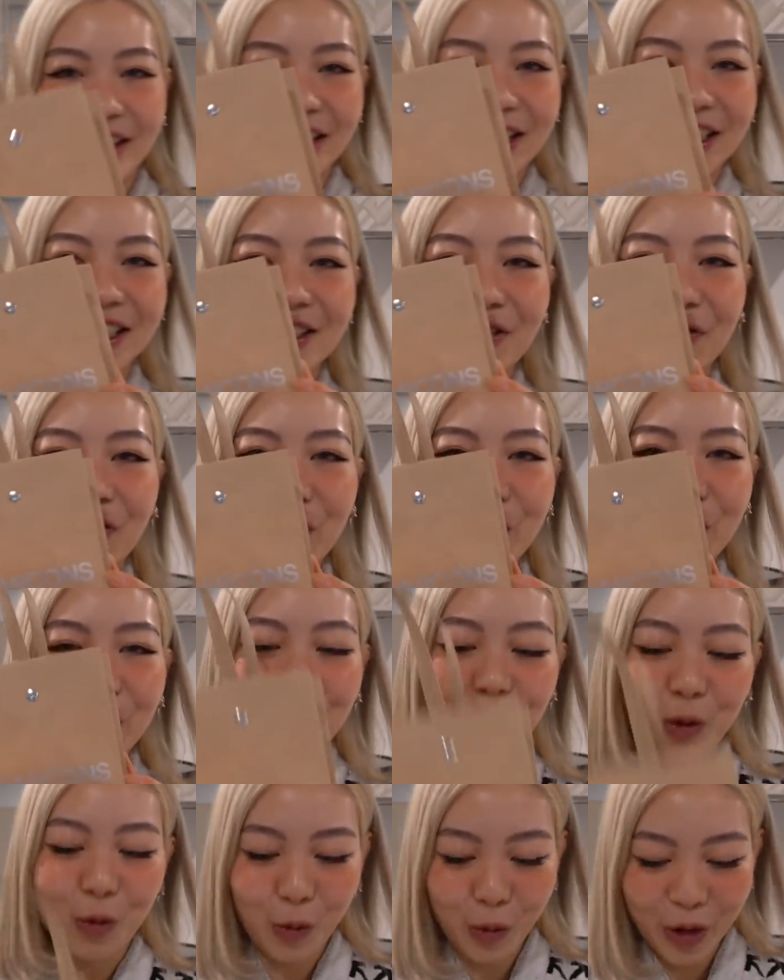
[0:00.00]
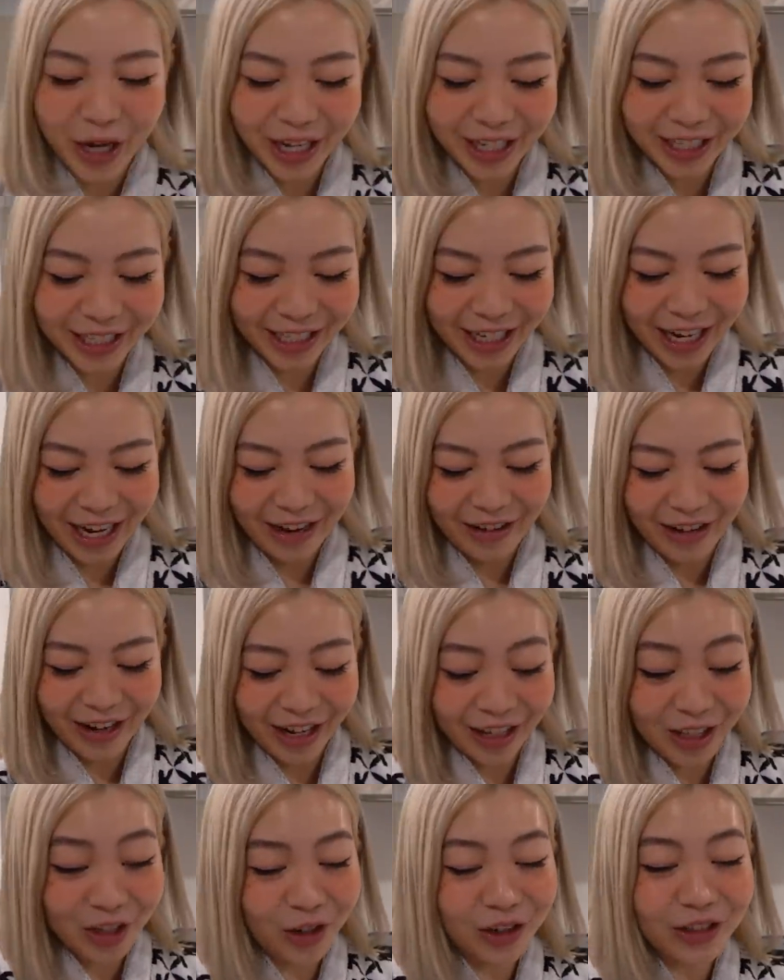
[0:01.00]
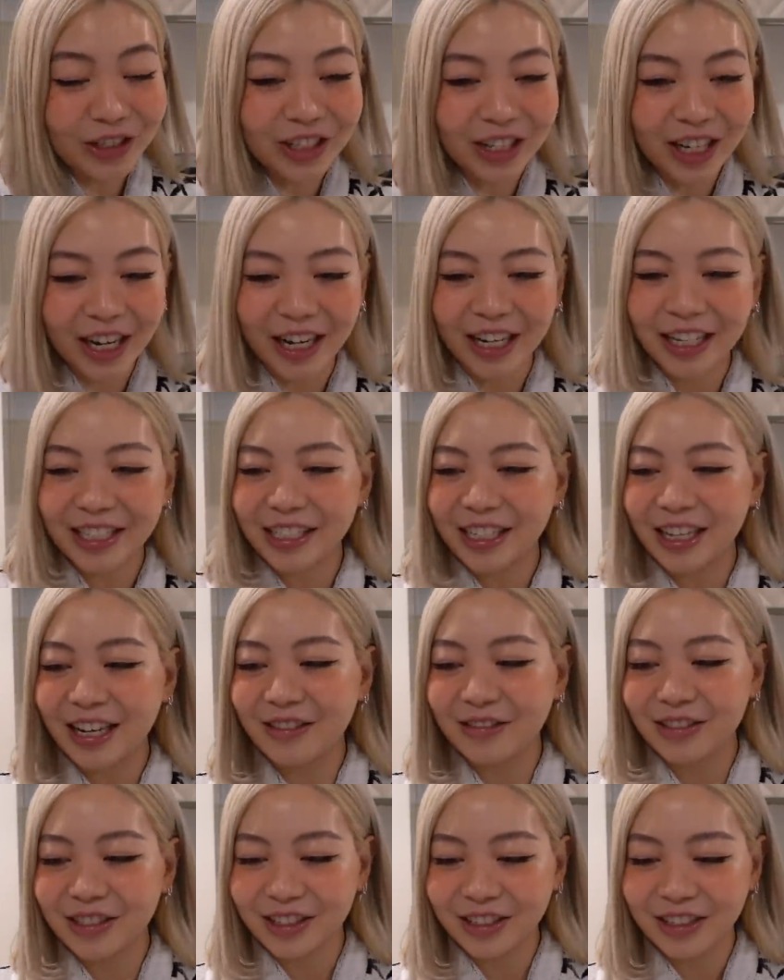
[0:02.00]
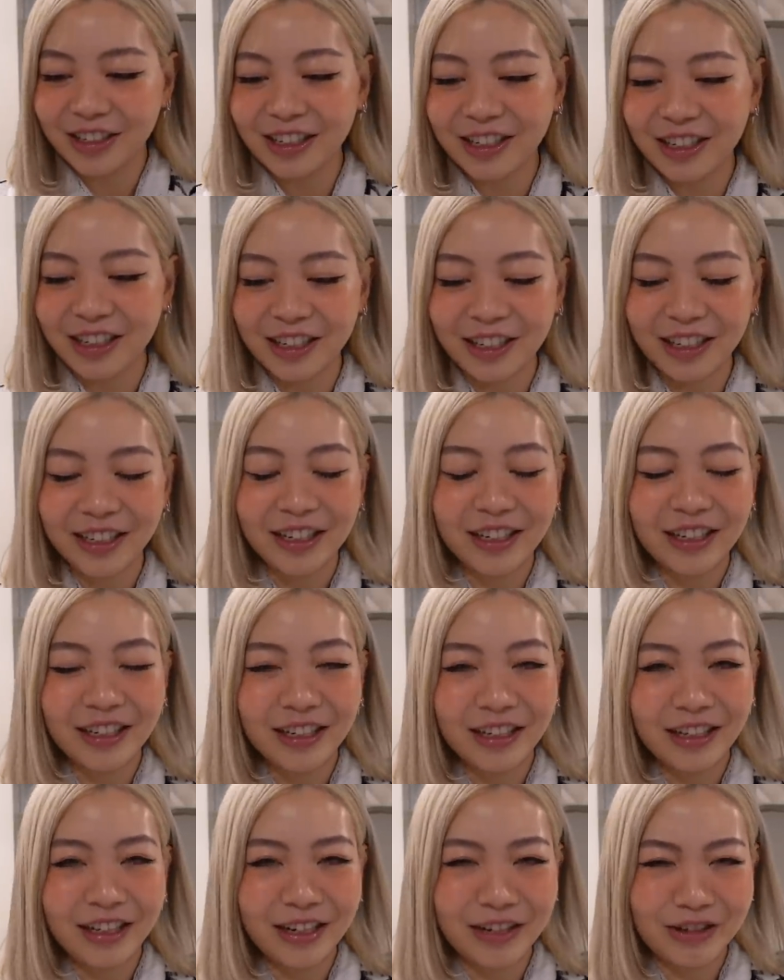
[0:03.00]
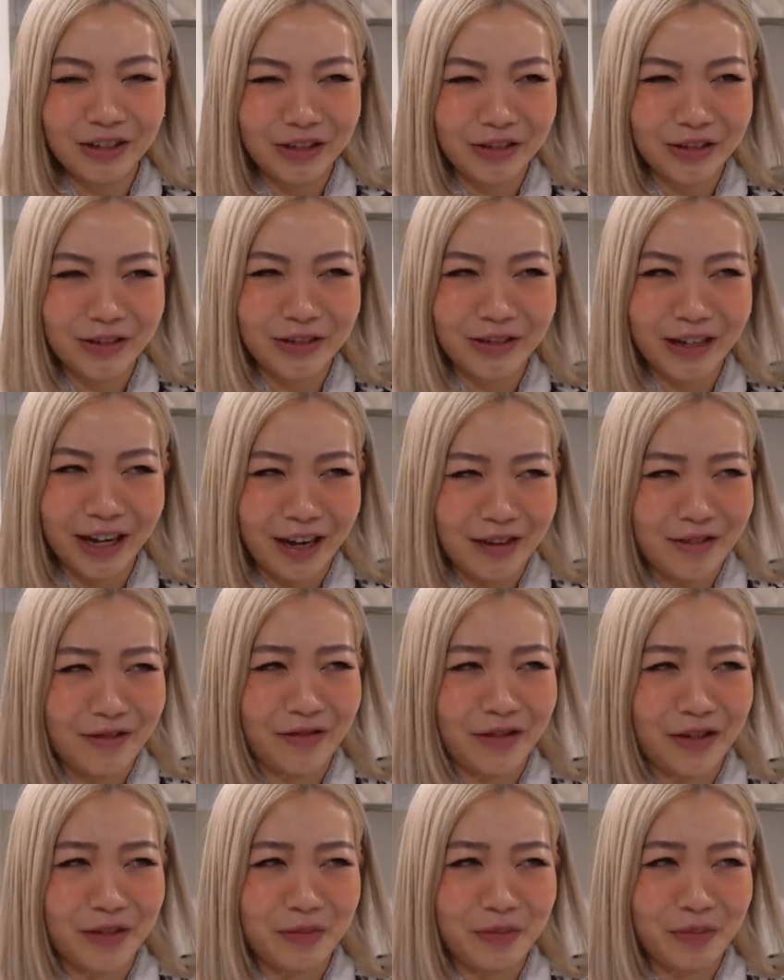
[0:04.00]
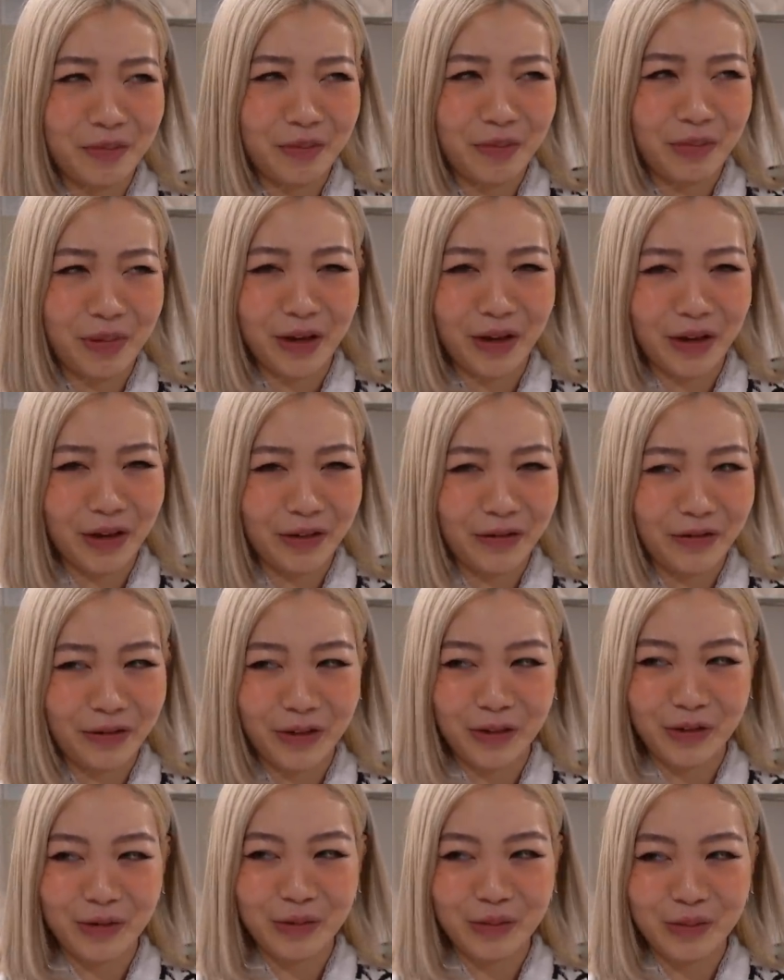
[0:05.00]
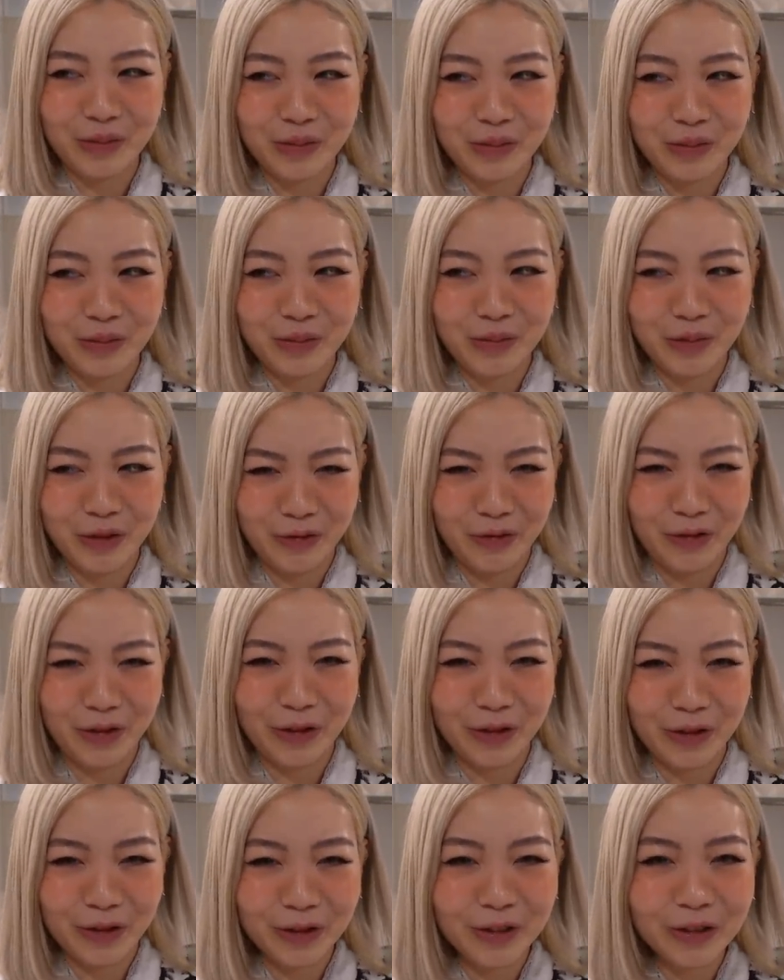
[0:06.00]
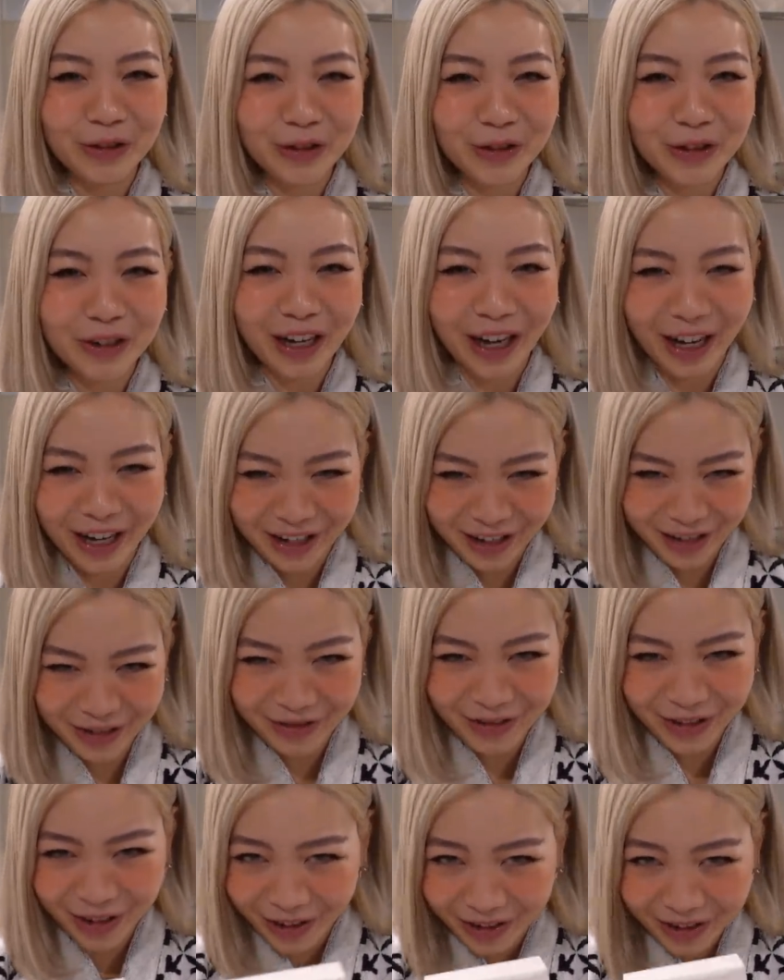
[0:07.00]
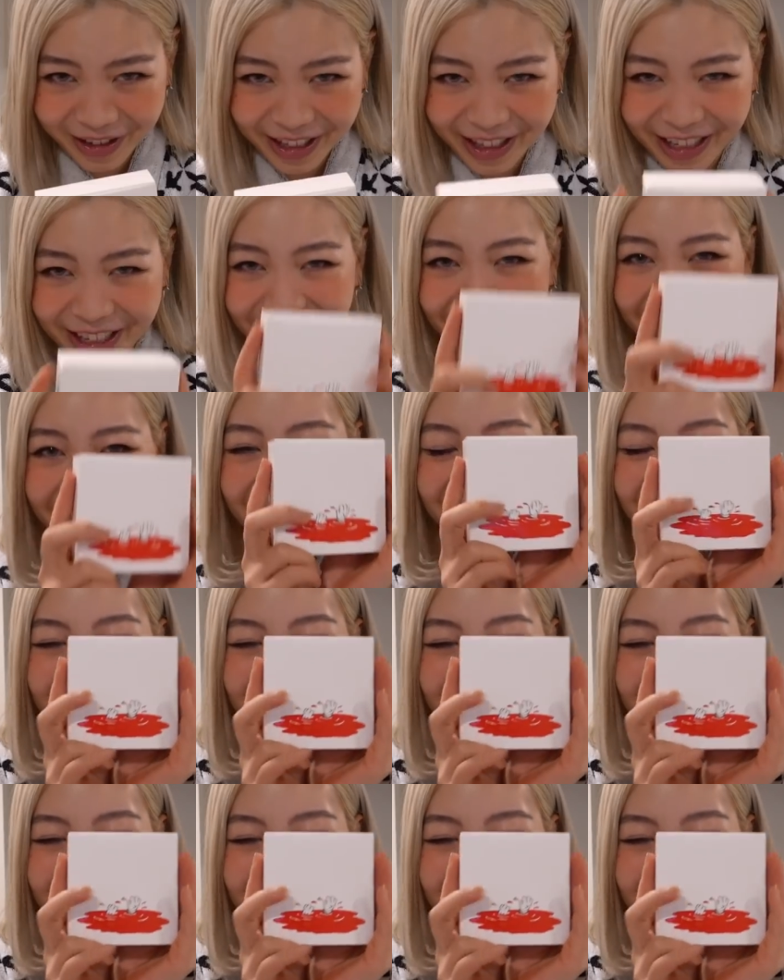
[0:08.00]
this for weeks now, and I told you guys that I was gonna like do kind of a perfume review, kind of, not really.